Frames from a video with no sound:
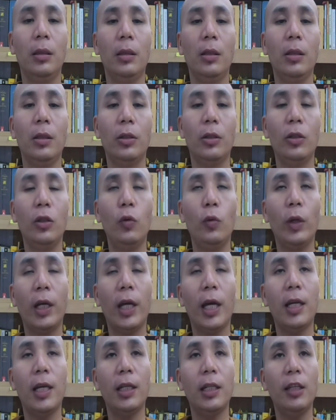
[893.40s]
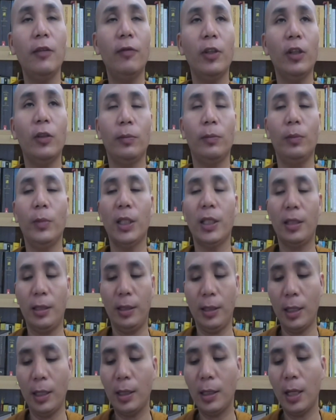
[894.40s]
So we can develop
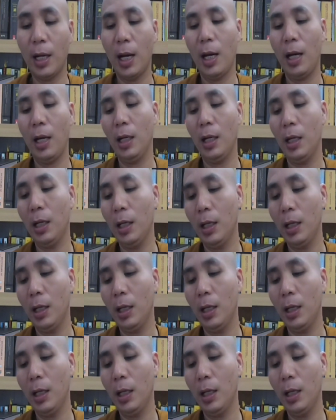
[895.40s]
sattha